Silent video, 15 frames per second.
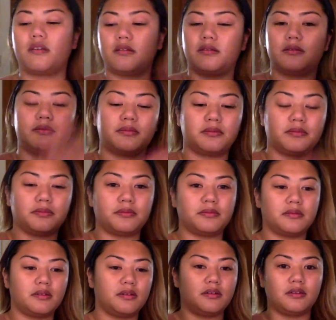thing I'm going to do
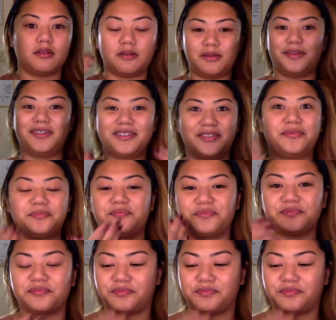is spray my face with